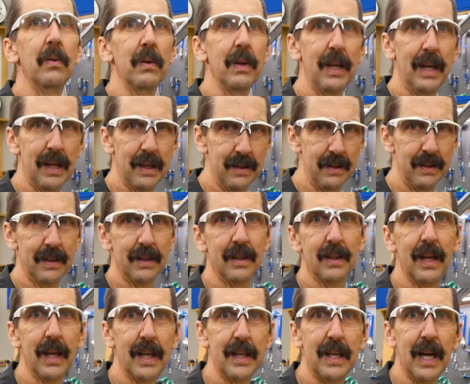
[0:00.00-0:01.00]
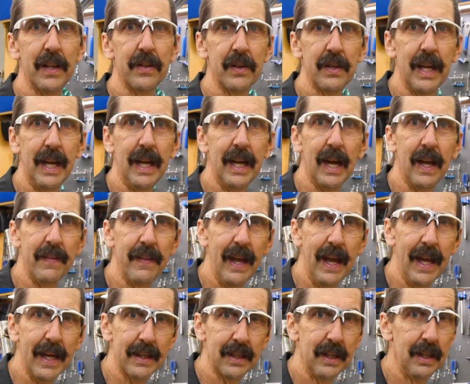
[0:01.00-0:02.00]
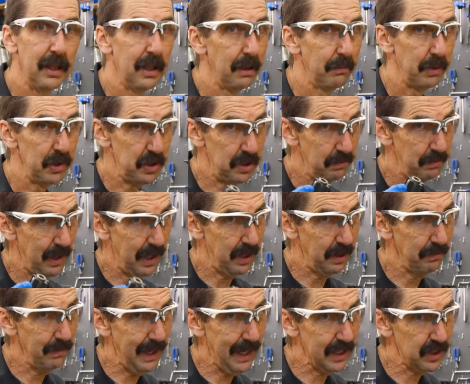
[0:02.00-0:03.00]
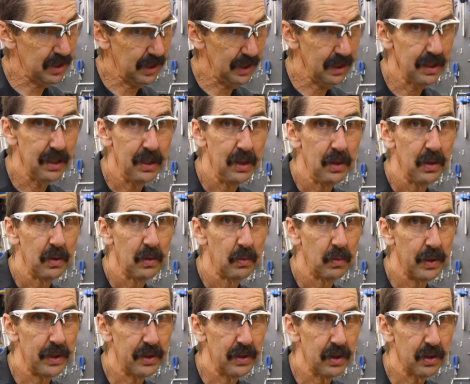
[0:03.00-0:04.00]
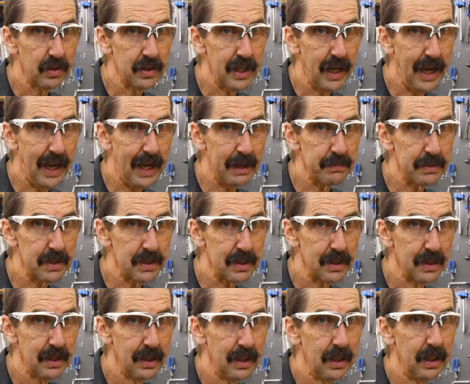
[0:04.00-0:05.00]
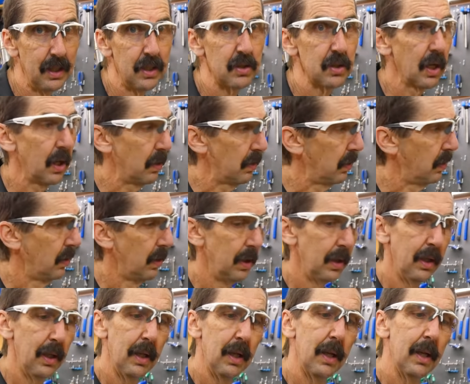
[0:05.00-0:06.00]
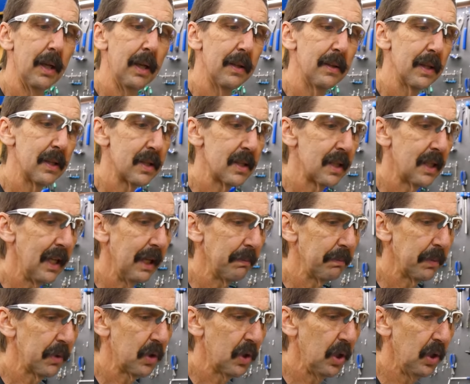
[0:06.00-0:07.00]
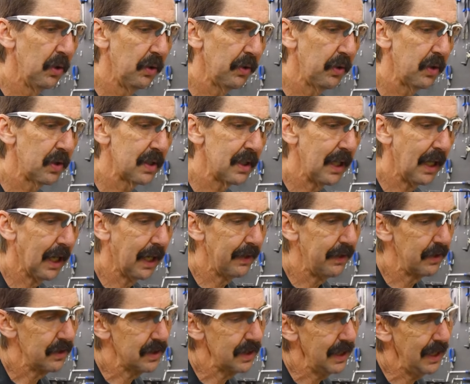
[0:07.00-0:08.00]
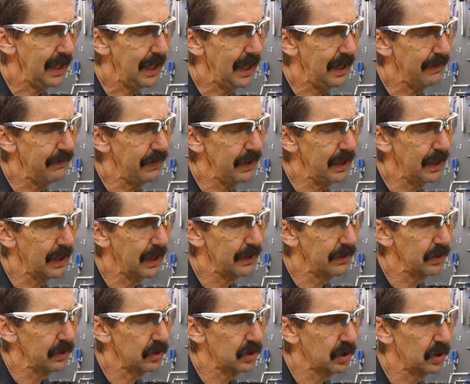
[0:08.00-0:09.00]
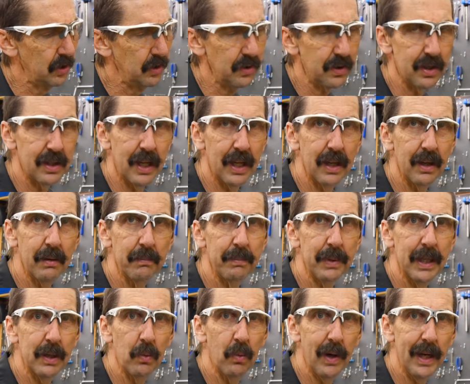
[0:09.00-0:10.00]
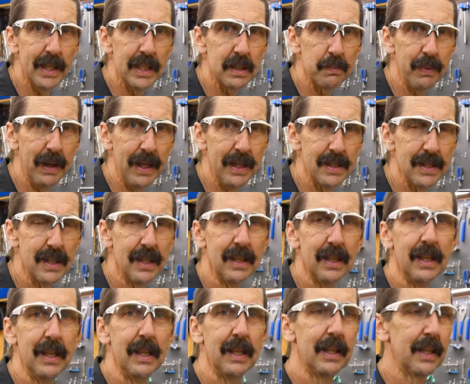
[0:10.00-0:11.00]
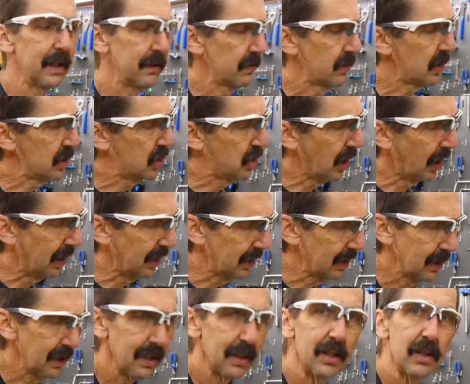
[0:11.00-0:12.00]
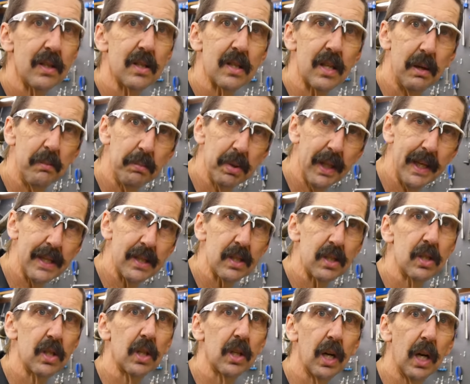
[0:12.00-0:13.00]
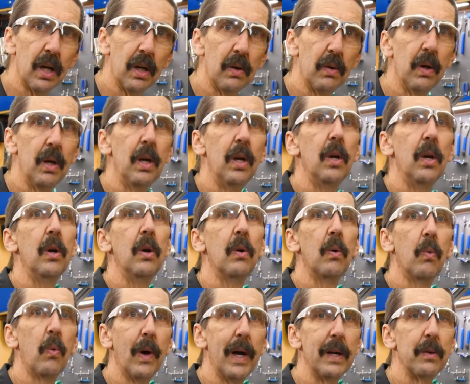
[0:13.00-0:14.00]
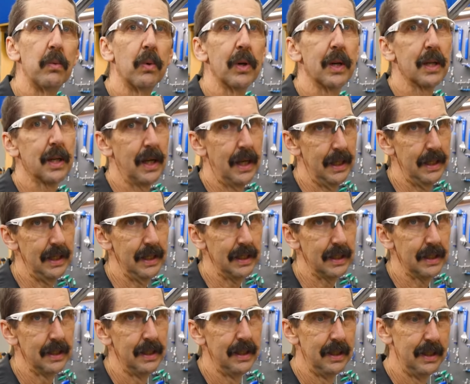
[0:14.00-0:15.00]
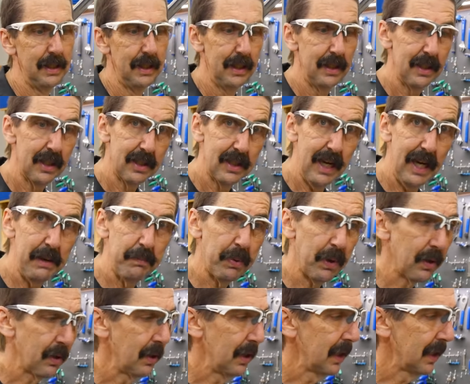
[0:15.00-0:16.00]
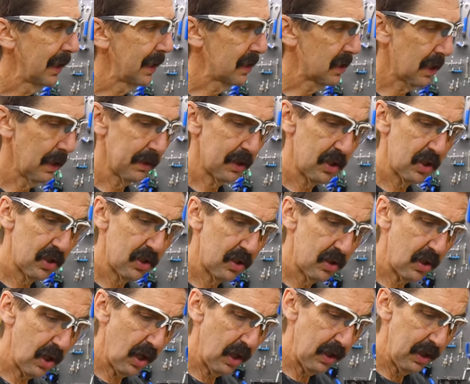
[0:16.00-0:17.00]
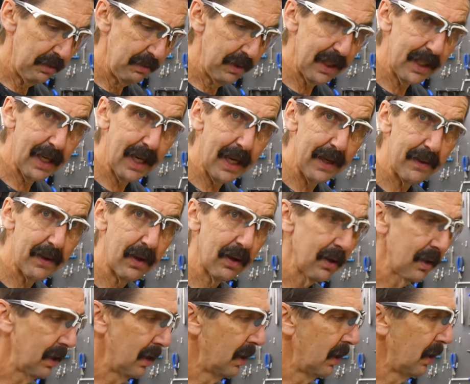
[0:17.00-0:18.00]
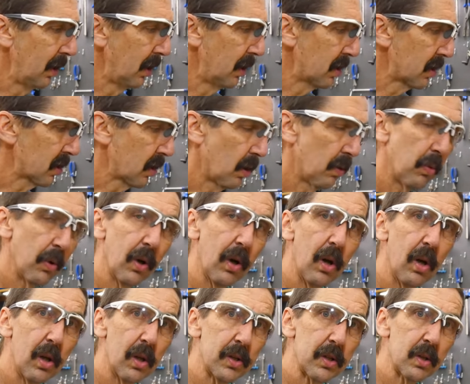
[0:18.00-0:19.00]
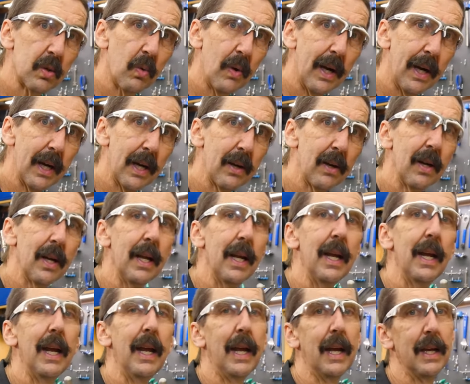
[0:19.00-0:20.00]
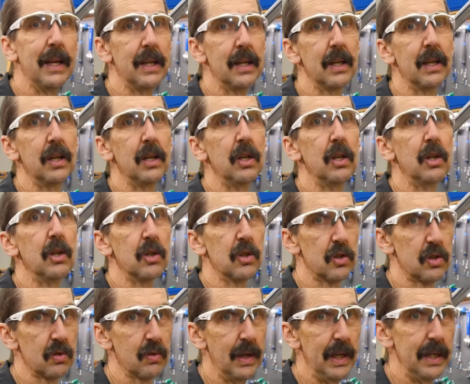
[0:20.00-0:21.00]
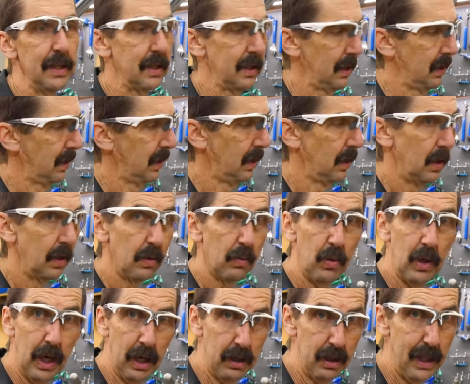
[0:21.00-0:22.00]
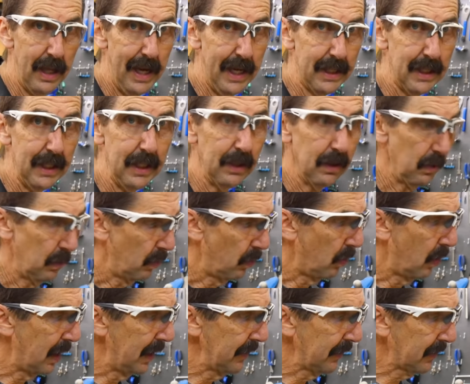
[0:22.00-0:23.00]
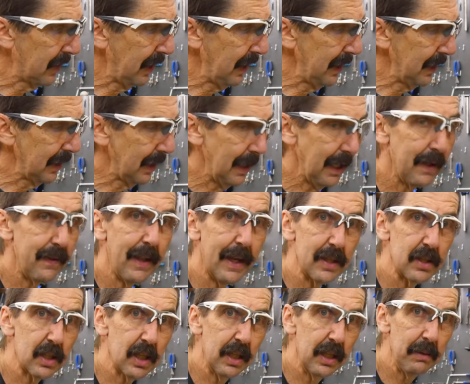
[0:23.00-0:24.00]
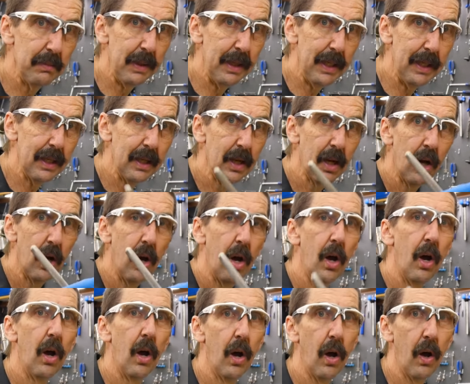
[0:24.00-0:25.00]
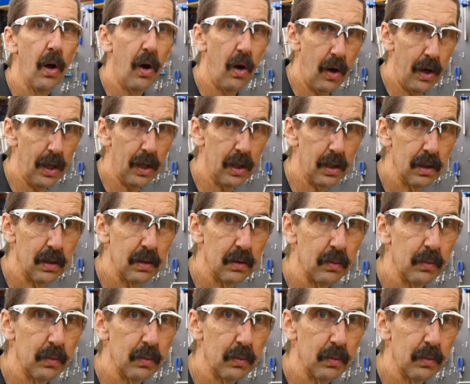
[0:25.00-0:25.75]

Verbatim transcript: Well, another day on that, but you better match it with your taps. So the skip tooth, see how there's every other tooth there, a big white space, gives the junk someplace to go when we're cutting. The taper lets us start them together so we're all square and straight. We are lacking one thing, and that's going to be oil.